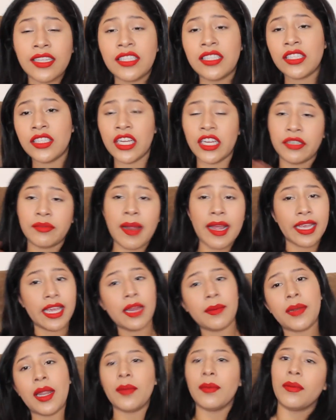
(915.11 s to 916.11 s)
to teach my
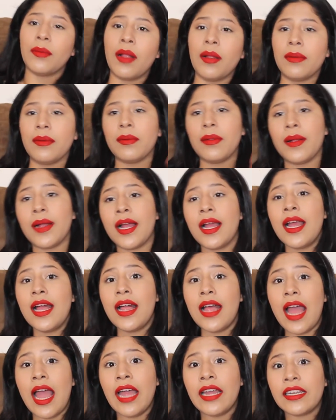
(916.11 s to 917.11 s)
kid blah blah blah blah blah
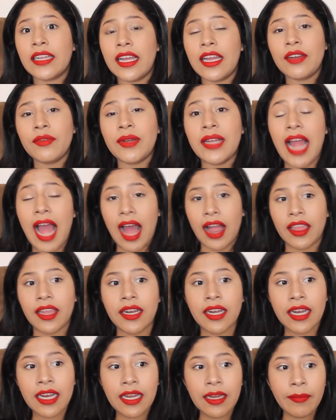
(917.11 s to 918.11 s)
and in
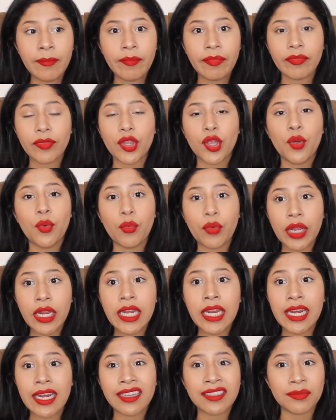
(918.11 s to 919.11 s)
reality we
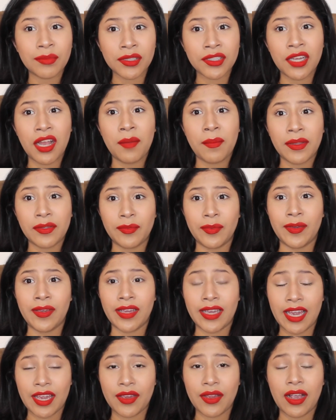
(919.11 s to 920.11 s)
need as much help as we
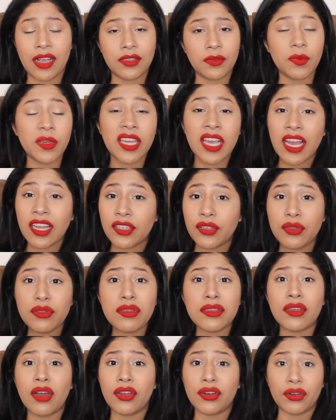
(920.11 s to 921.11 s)
can get you guys. We can't do
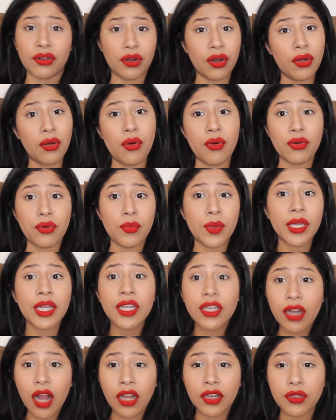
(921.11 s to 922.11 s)
this on our own. We
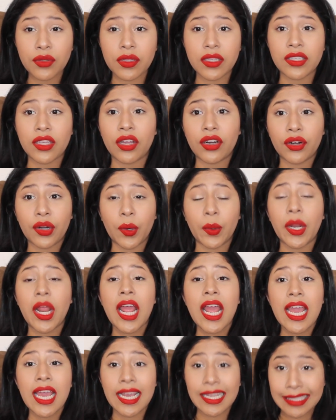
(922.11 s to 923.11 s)
cannot do this on our own.
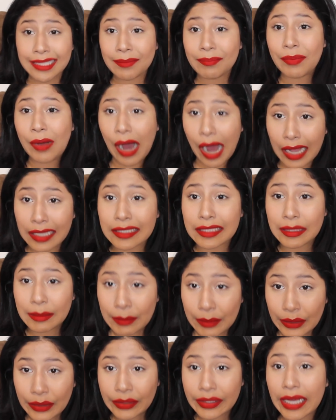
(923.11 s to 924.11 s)
Is it
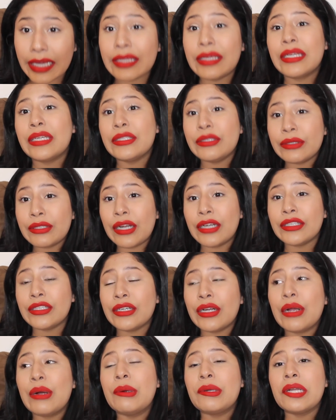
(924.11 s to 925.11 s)
possible that you can do it on
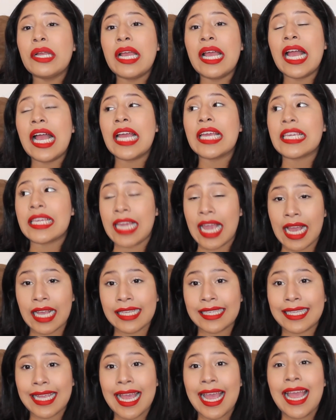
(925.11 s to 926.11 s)
your own?
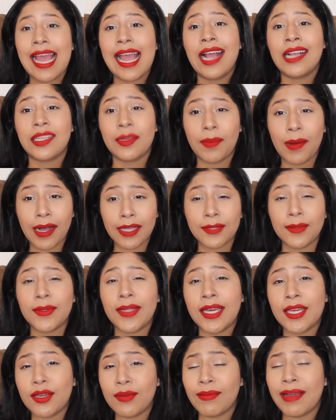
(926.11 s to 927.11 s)
Yes. Is it possible
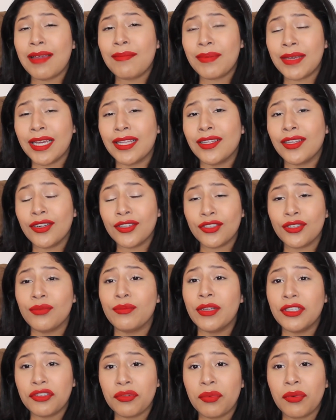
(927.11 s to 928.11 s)
that you might be a little too
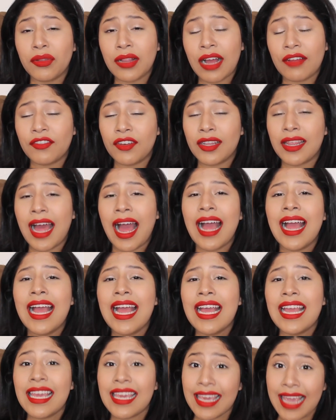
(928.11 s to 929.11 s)
miserable after that?
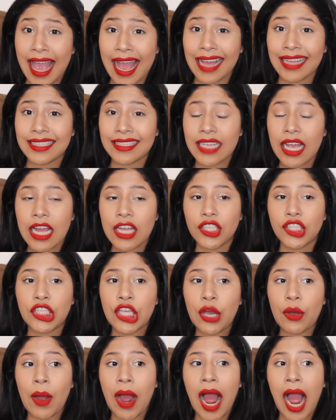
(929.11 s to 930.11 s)
Yes.
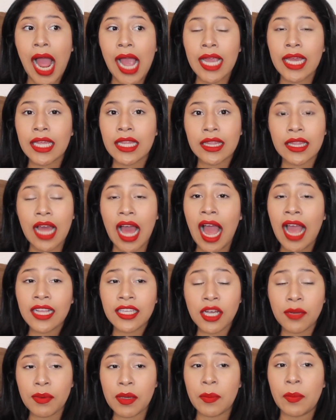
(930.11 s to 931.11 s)
So I I
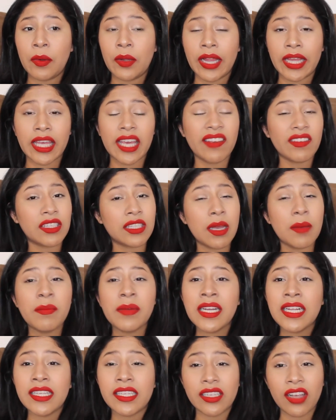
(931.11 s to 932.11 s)
tell people like if
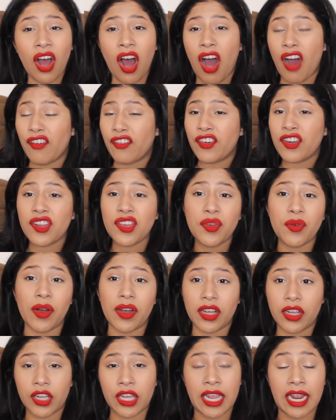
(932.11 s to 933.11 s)
somebody's offering you
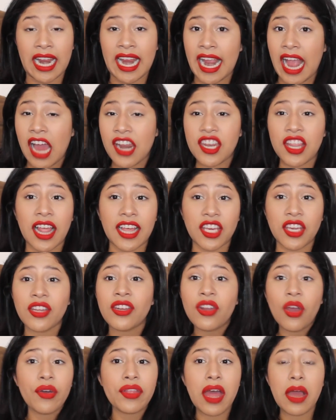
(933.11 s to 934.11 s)
a good hand, like you
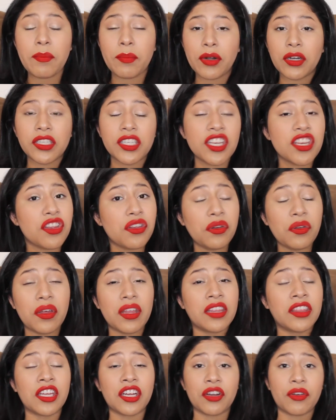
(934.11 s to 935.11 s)
know that person, you know
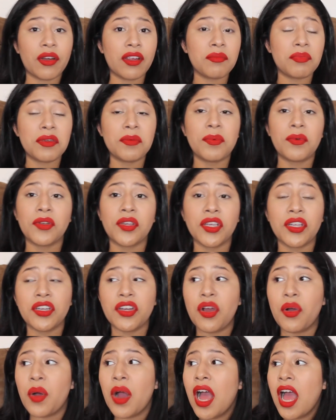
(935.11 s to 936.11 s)
that they're great people, you
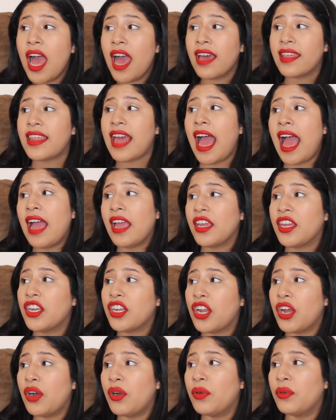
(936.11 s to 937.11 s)
know that, you
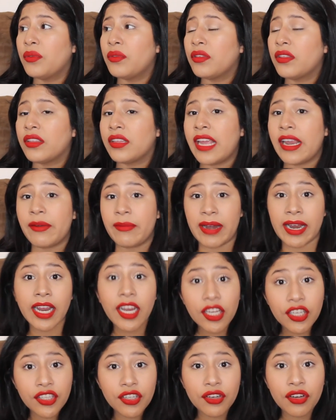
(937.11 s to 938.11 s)
know, they
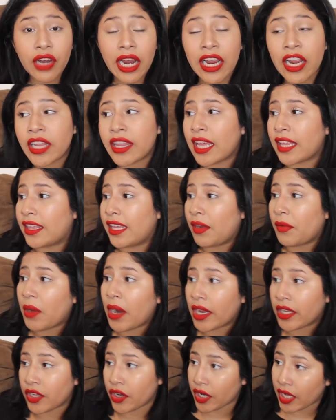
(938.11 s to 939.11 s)
raise you good, that they
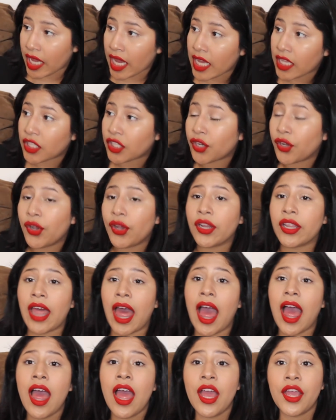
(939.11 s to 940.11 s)
raise their kids good,
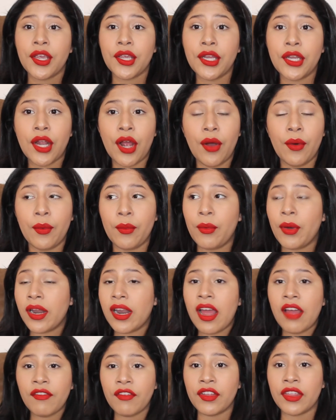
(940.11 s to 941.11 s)
that, you know,
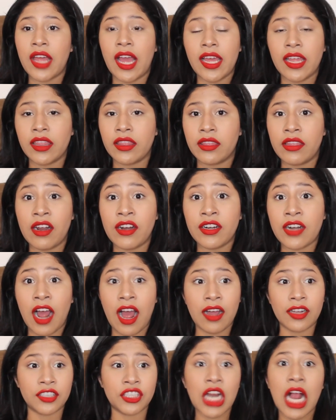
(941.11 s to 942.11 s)
whatever, that they're
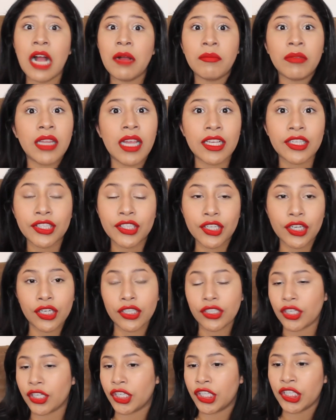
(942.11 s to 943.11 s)
not child
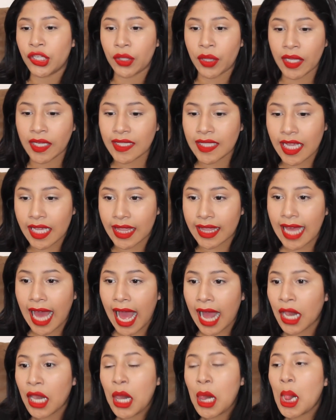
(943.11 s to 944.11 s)
molesters or, you know, things like
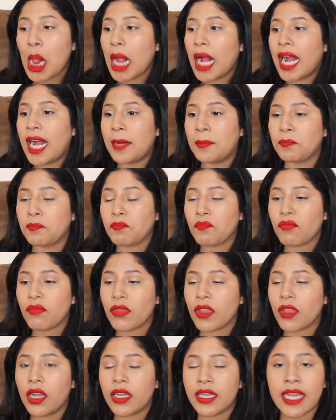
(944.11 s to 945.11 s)
that. Um,
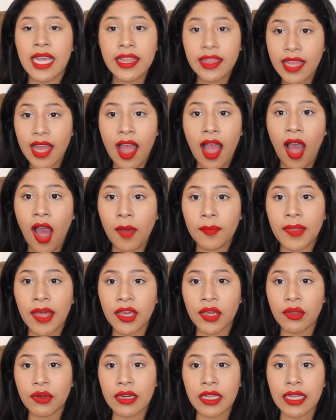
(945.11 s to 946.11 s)
get the help
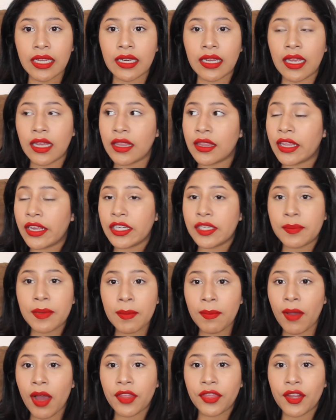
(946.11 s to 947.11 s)
that you need. There's
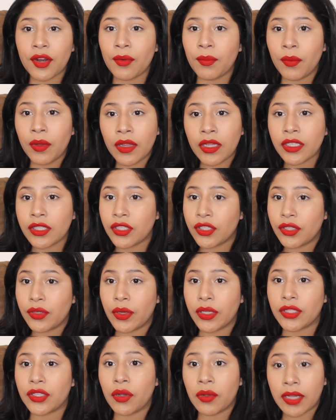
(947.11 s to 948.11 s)
people out there willing to do
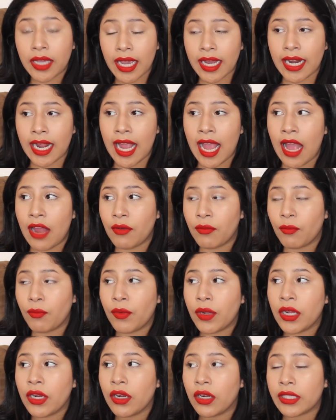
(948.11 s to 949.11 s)
it, so get it. And
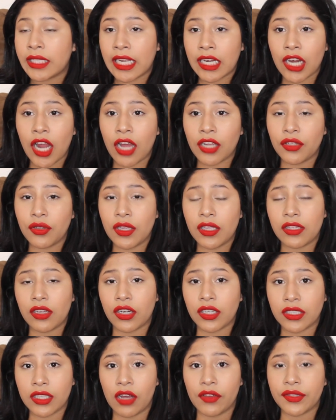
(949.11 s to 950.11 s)
we cannot do this
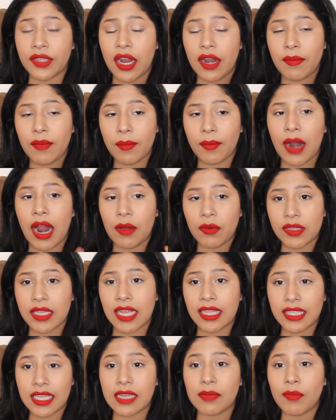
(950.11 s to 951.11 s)
ourselves. I remember I was
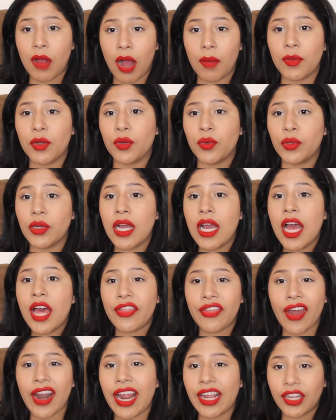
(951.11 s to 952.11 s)
that teen mom who
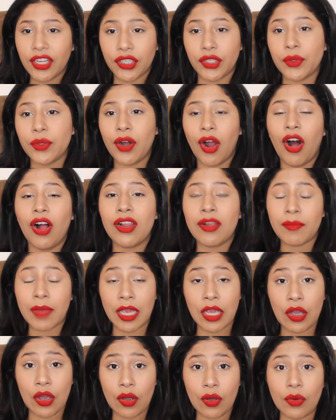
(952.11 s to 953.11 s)
thought I could do it all on
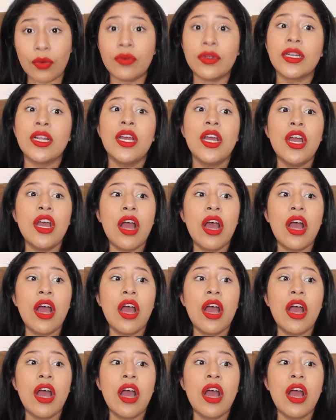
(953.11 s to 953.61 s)
my own.